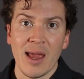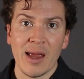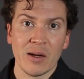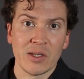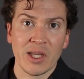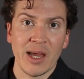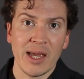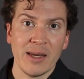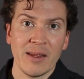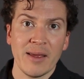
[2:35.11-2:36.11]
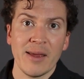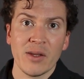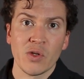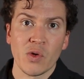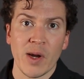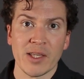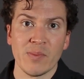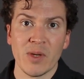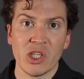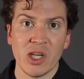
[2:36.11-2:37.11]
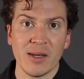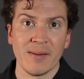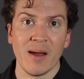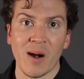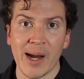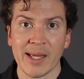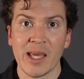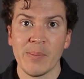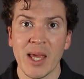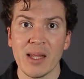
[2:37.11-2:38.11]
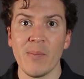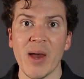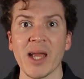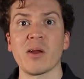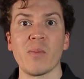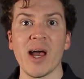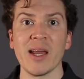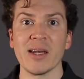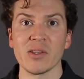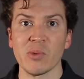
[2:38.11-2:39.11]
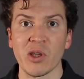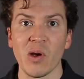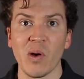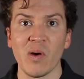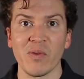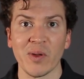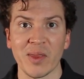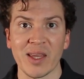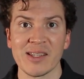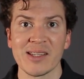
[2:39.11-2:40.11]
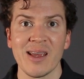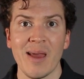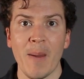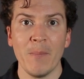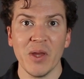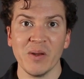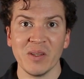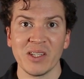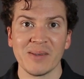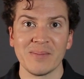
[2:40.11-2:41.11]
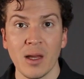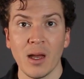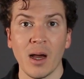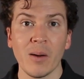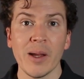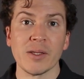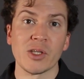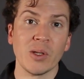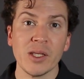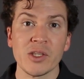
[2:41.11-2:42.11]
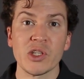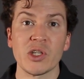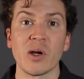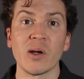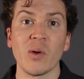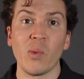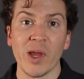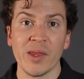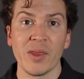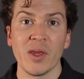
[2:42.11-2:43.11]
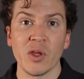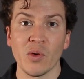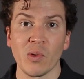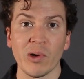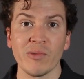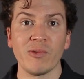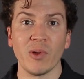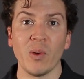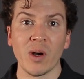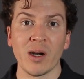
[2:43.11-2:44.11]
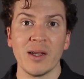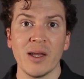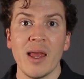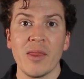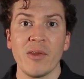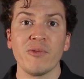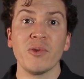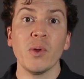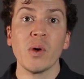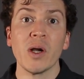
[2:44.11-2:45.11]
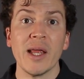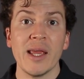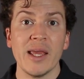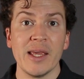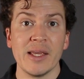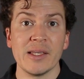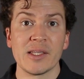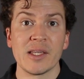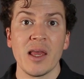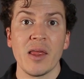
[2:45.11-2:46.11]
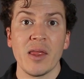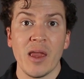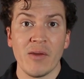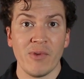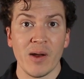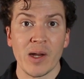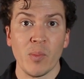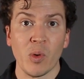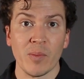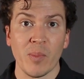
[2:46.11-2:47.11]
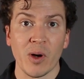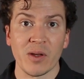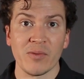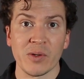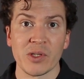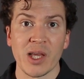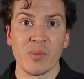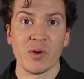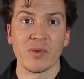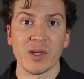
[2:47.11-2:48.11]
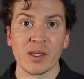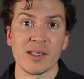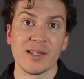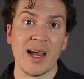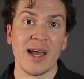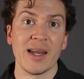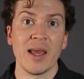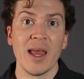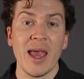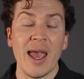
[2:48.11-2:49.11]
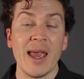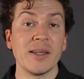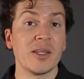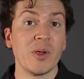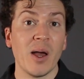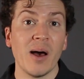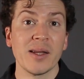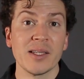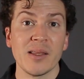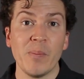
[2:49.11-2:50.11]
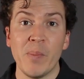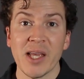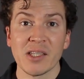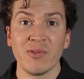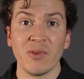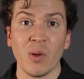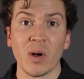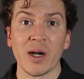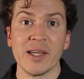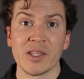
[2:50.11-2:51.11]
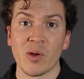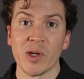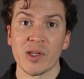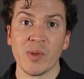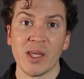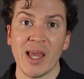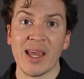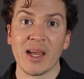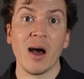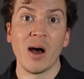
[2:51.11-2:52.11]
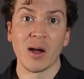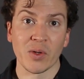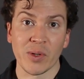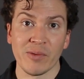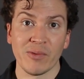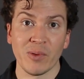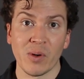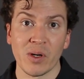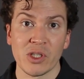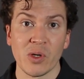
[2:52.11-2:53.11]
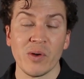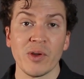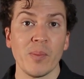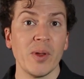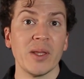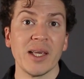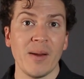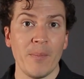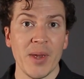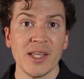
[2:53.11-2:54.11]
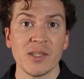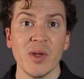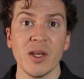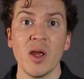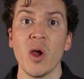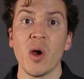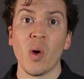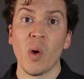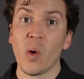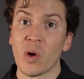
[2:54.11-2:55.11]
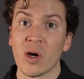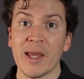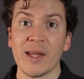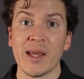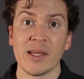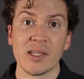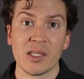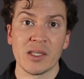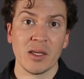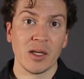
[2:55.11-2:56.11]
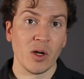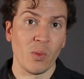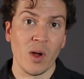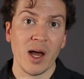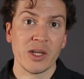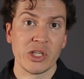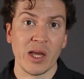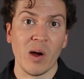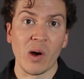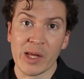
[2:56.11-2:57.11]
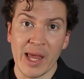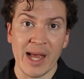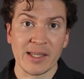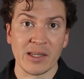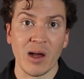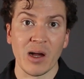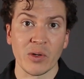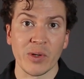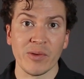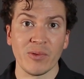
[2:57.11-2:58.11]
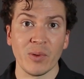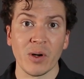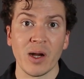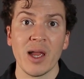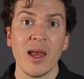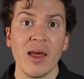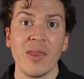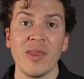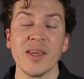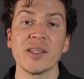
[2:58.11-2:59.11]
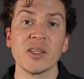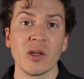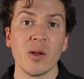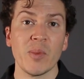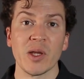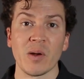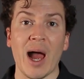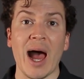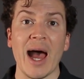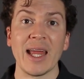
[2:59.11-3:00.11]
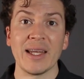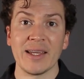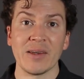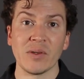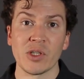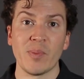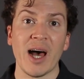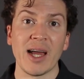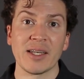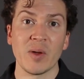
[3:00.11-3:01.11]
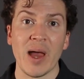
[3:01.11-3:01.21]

airtight, transmission. All right, keep that in the back of your mind as we go over this build. All right, so let's start with your floor. The floor is a very important part of your soundproofing design. And to be honest, the best floor is going to be a concrete floor. So if you're building in a basement or in a garage that already has a concrete floor, this is going to be your ideal spot to